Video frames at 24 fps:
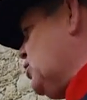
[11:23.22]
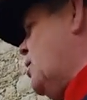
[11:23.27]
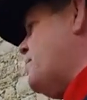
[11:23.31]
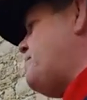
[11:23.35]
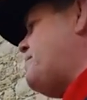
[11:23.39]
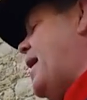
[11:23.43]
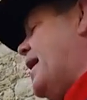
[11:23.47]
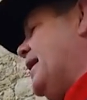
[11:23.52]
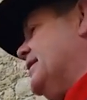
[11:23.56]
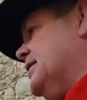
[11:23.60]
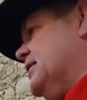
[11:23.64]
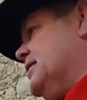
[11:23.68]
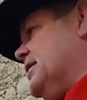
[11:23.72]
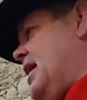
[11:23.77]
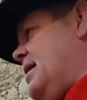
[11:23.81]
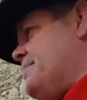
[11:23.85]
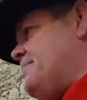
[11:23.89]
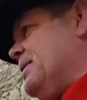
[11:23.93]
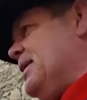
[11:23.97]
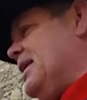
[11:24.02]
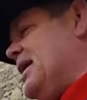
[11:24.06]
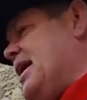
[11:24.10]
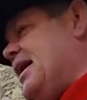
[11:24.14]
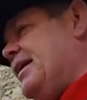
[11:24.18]
to abandon their
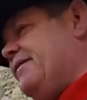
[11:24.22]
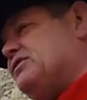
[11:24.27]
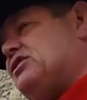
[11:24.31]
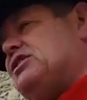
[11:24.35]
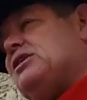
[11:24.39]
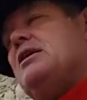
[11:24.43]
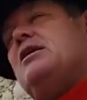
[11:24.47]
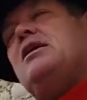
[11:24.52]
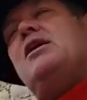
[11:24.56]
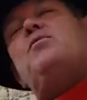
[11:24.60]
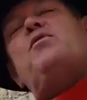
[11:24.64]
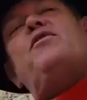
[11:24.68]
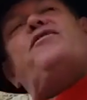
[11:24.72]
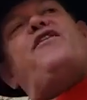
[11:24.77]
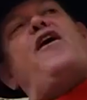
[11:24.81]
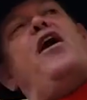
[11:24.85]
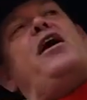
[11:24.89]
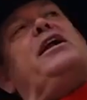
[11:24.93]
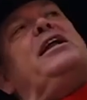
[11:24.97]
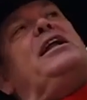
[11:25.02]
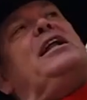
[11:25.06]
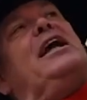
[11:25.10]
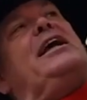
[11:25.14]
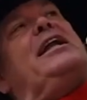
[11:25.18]
beliefs. Were
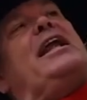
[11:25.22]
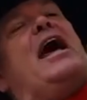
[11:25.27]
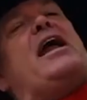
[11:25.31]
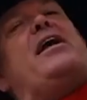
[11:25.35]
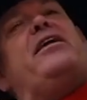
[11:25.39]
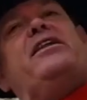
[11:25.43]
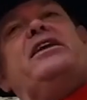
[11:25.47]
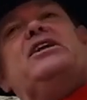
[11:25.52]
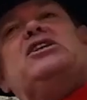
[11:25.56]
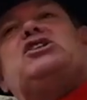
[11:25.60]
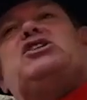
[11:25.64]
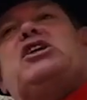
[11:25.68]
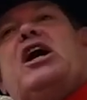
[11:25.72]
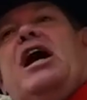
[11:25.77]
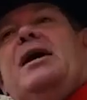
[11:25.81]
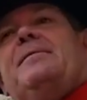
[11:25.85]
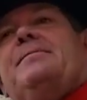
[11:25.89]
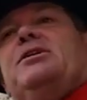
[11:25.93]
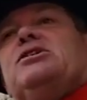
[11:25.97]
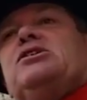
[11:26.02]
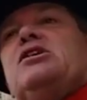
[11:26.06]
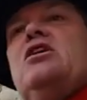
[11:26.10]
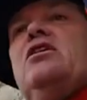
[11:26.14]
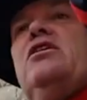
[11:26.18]
finally led out of these
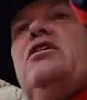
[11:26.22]
chambers,